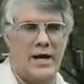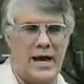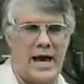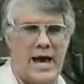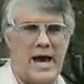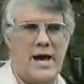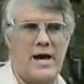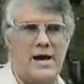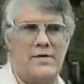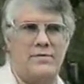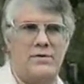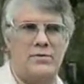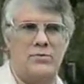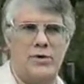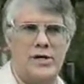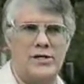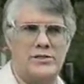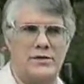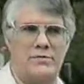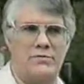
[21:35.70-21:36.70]
have
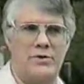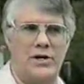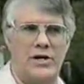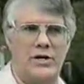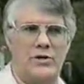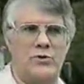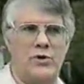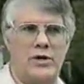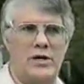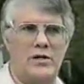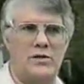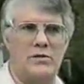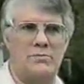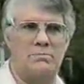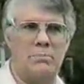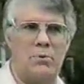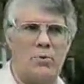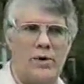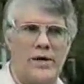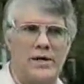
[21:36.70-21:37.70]
and reach a very critical
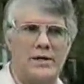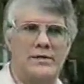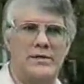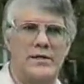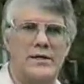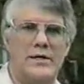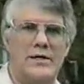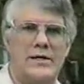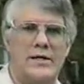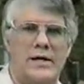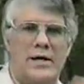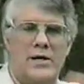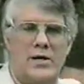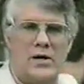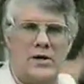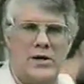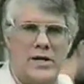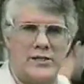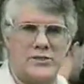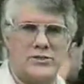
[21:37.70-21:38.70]
point in
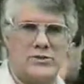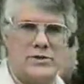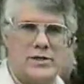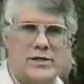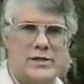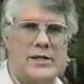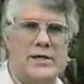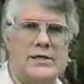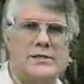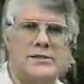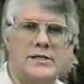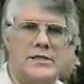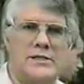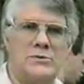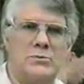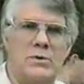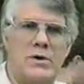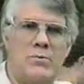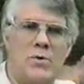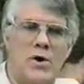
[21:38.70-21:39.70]
our history that
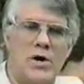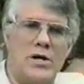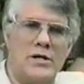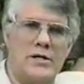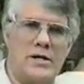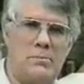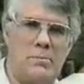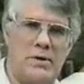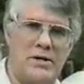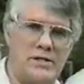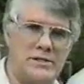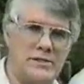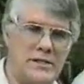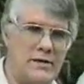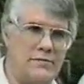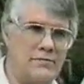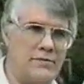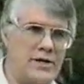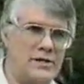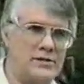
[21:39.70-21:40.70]
since we went on
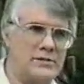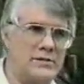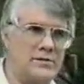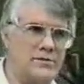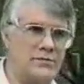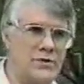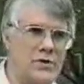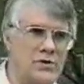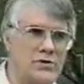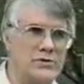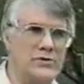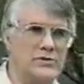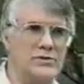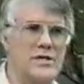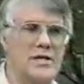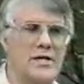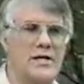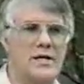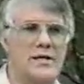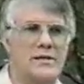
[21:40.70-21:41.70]
dependency of fossil
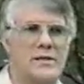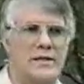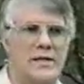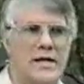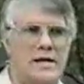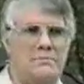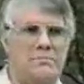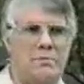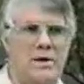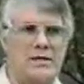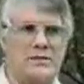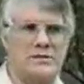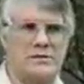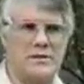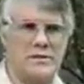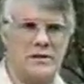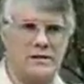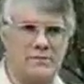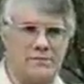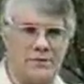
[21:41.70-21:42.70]
fuels, that, that
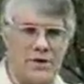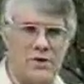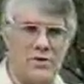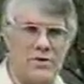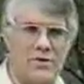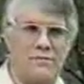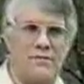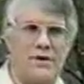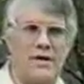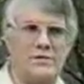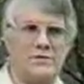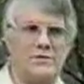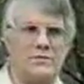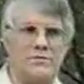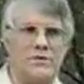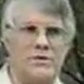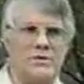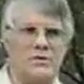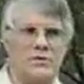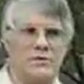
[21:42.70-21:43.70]
the flow of fossil
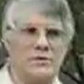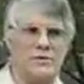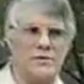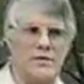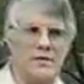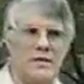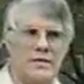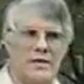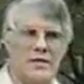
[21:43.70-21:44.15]
fuels